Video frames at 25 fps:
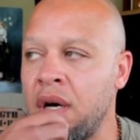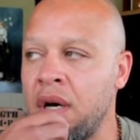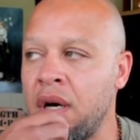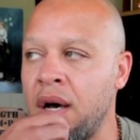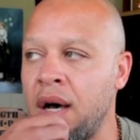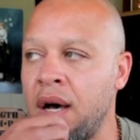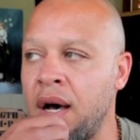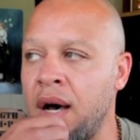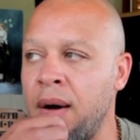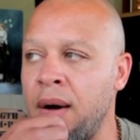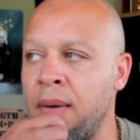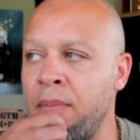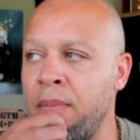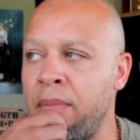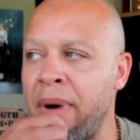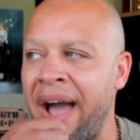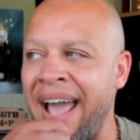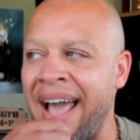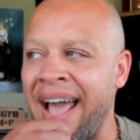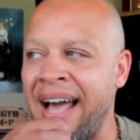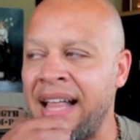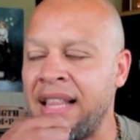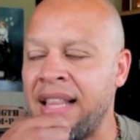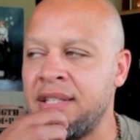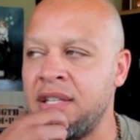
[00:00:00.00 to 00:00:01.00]
um,
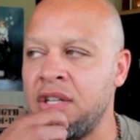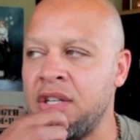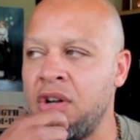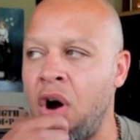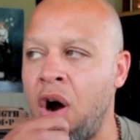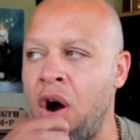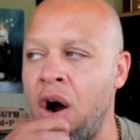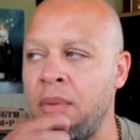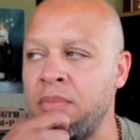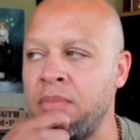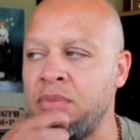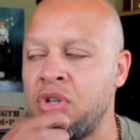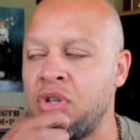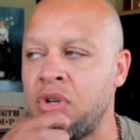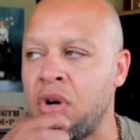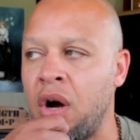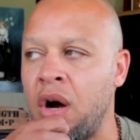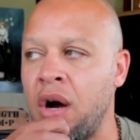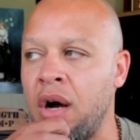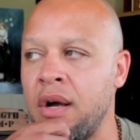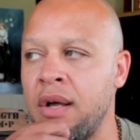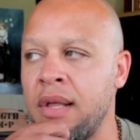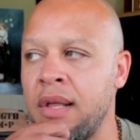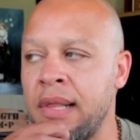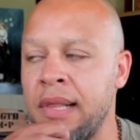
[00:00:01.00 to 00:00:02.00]
by Alison
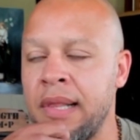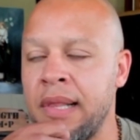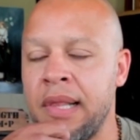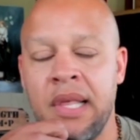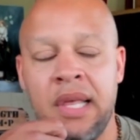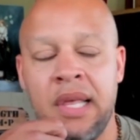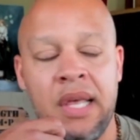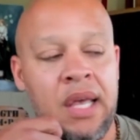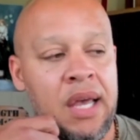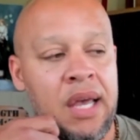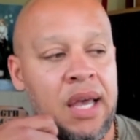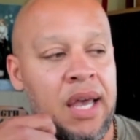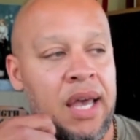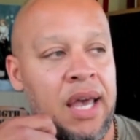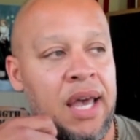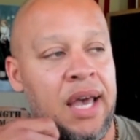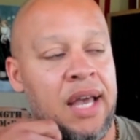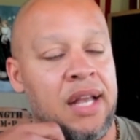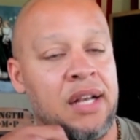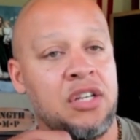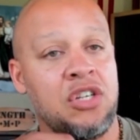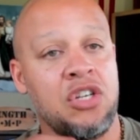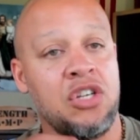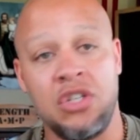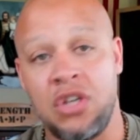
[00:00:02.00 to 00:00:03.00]
Armstrong,
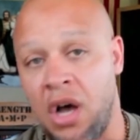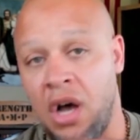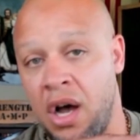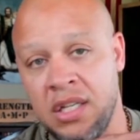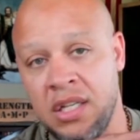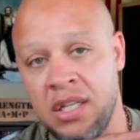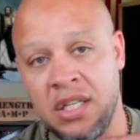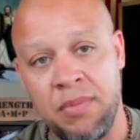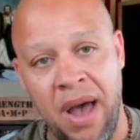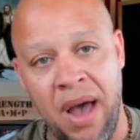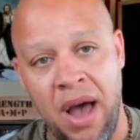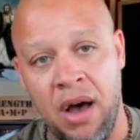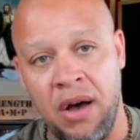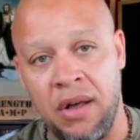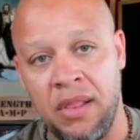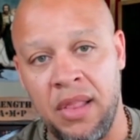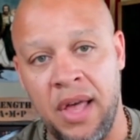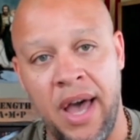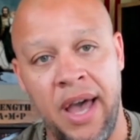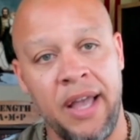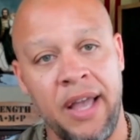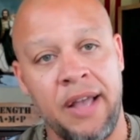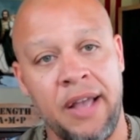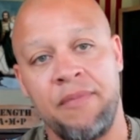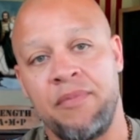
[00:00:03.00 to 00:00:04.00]
and she talks about
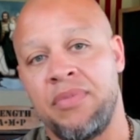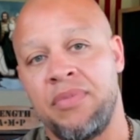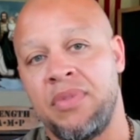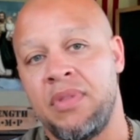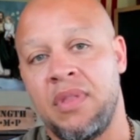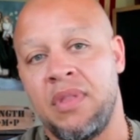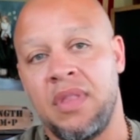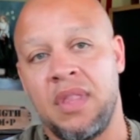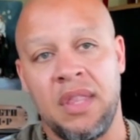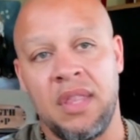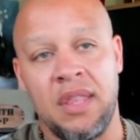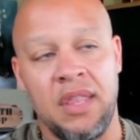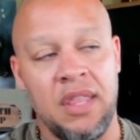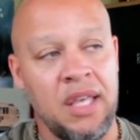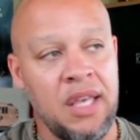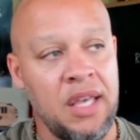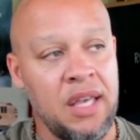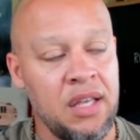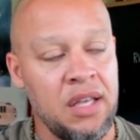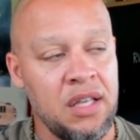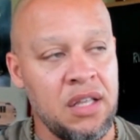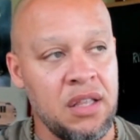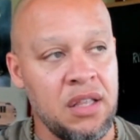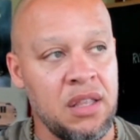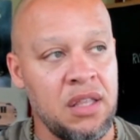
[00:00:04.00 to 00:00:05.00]
like
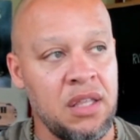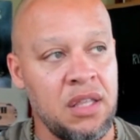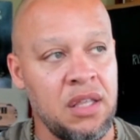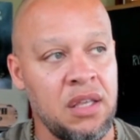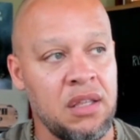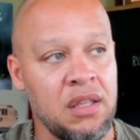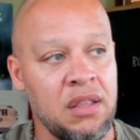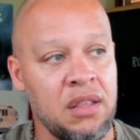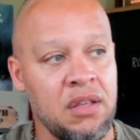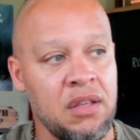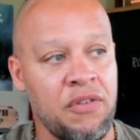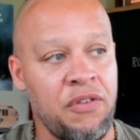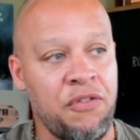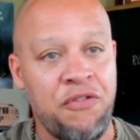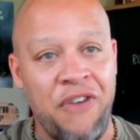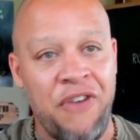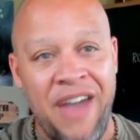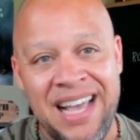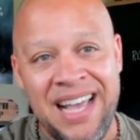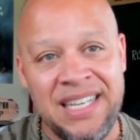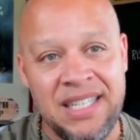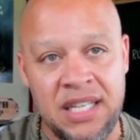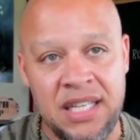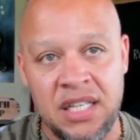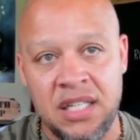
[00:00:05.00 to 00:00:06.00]
the the the
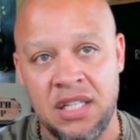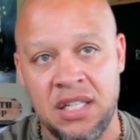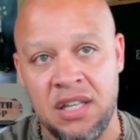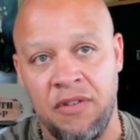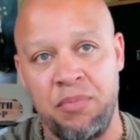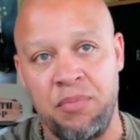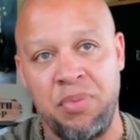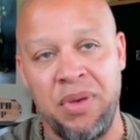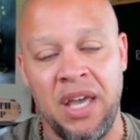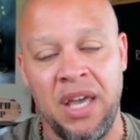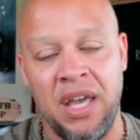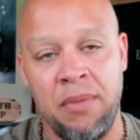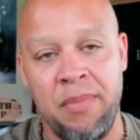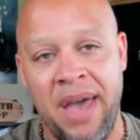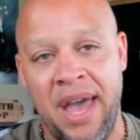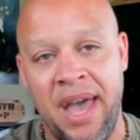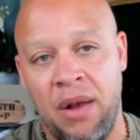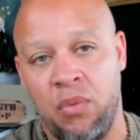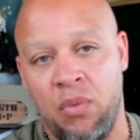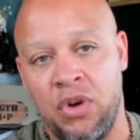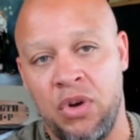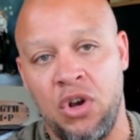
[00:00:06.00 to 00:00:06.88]
phases of being a man.